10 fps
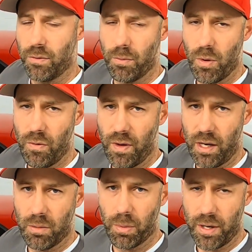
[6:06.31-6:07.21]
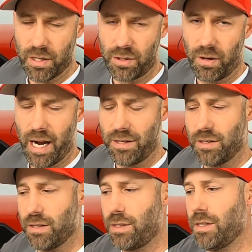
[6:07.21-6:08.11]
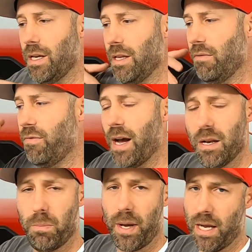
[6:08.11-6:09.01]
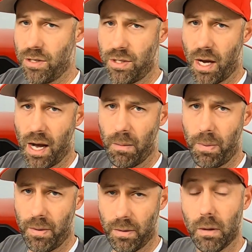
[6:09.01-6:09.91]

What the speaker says: to remove any debris and scratches, and then find a paint shop,